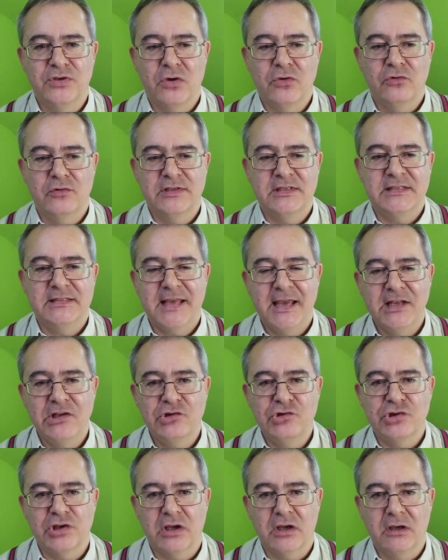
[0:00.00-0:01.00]
there is a
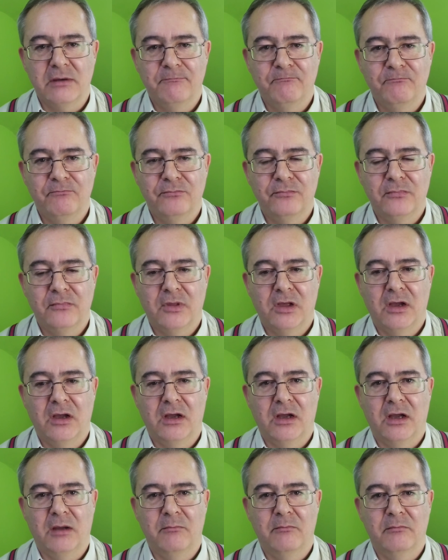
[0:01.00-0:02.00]
danger
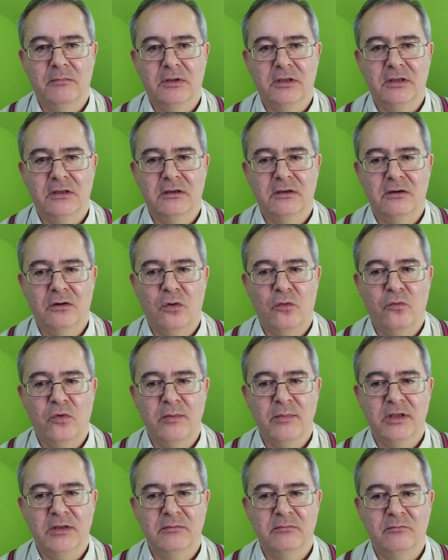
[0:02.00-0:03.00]
of
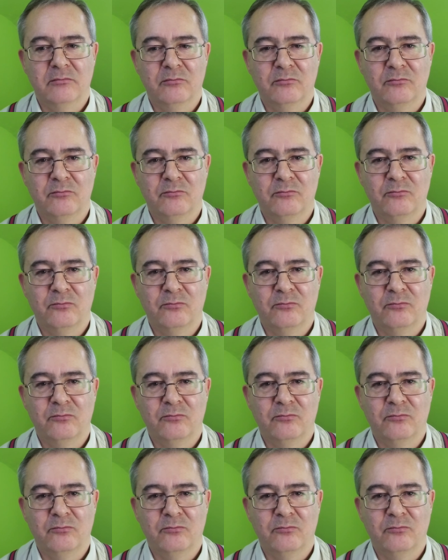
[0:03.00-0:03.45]
women